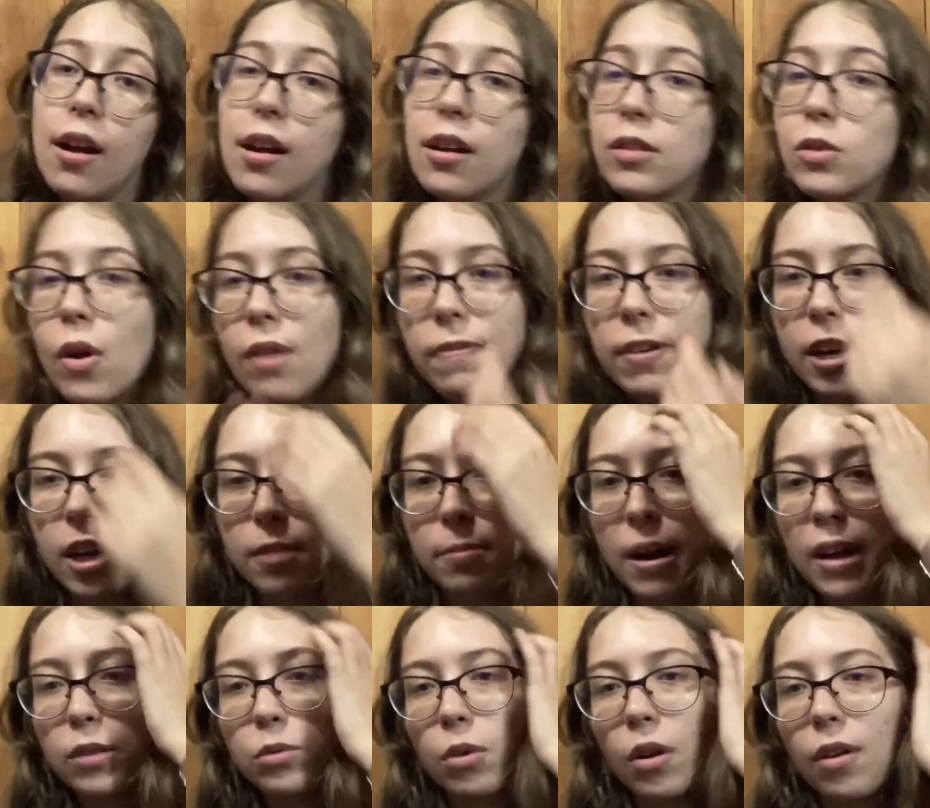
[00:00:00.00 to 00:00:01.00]
so I figured I
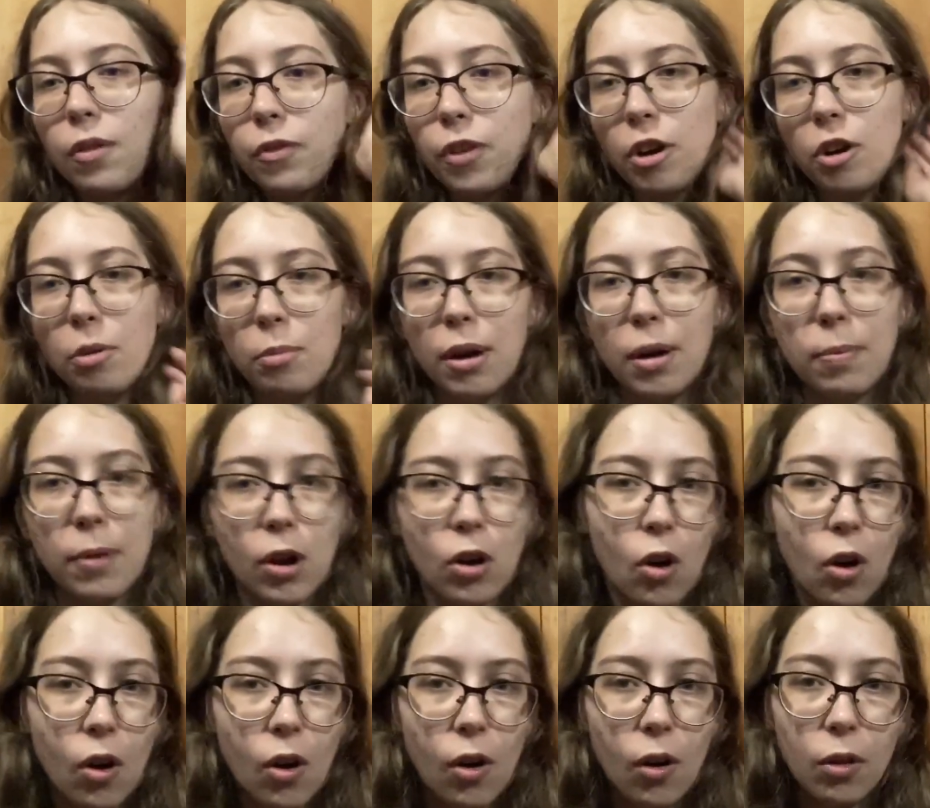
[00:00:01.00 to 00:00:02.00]
might as well film a book
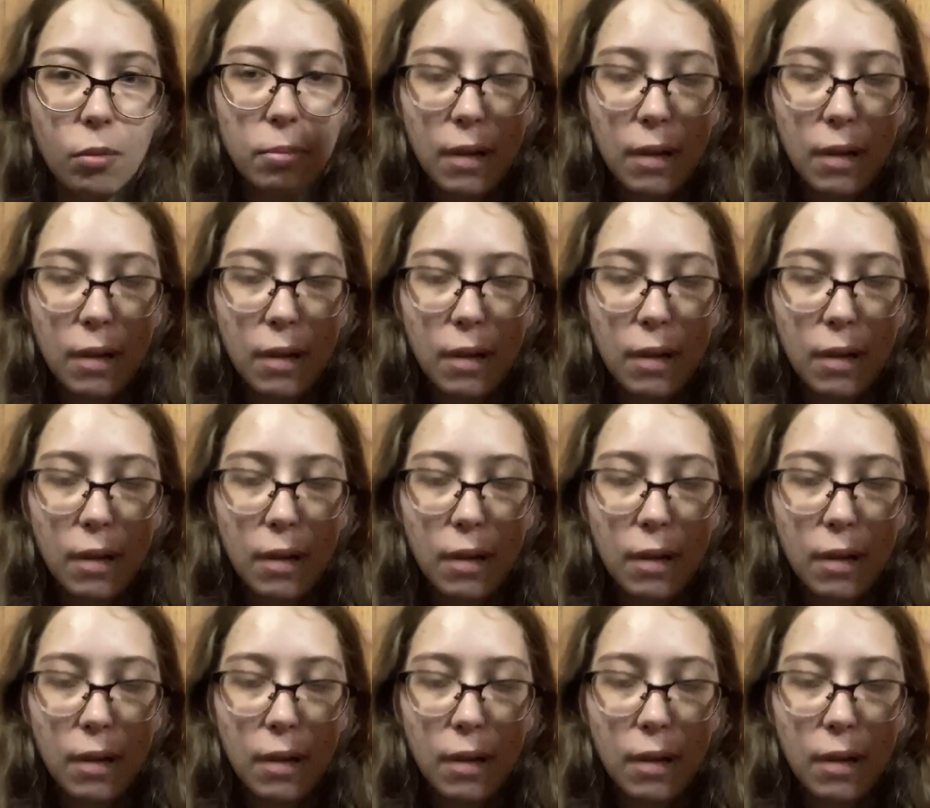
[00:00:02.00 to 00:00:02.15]
haul.